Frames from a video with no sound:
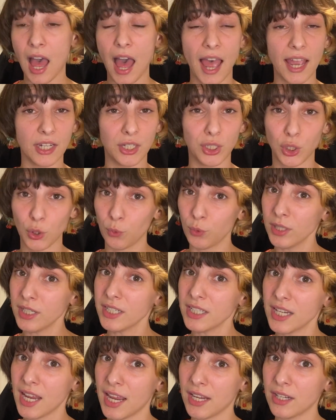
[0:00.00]
I don't
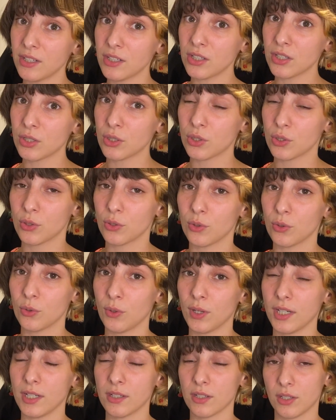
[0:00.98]
intend to
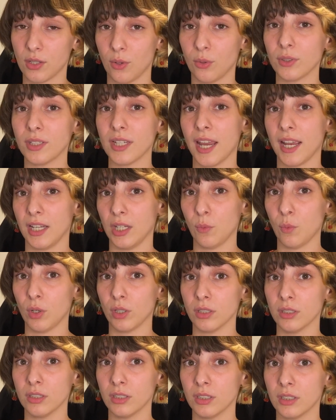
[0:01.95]
insult
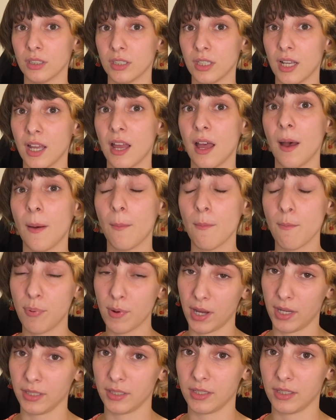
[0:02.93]
anyone,
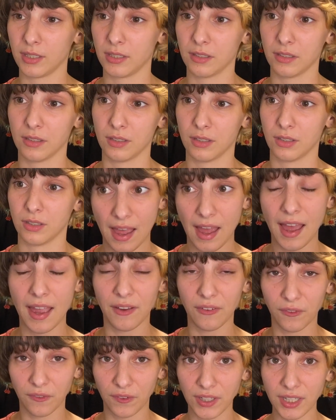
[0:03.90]
but I
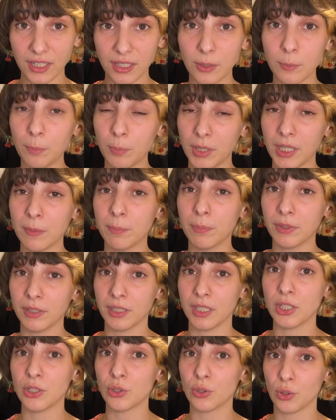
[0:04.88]
feel people
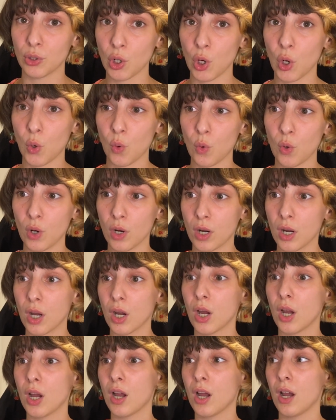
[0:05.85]
need to know
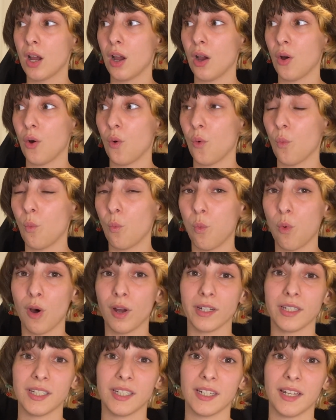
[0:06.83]

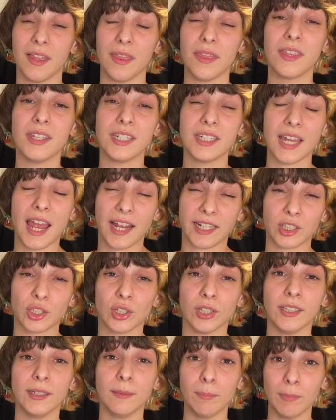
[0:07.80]
what this
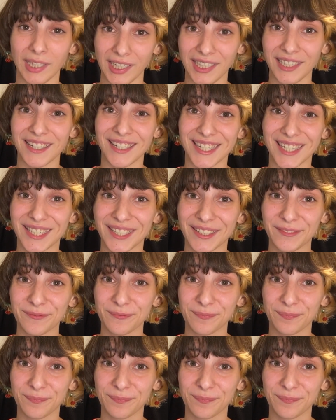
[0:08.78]
actually means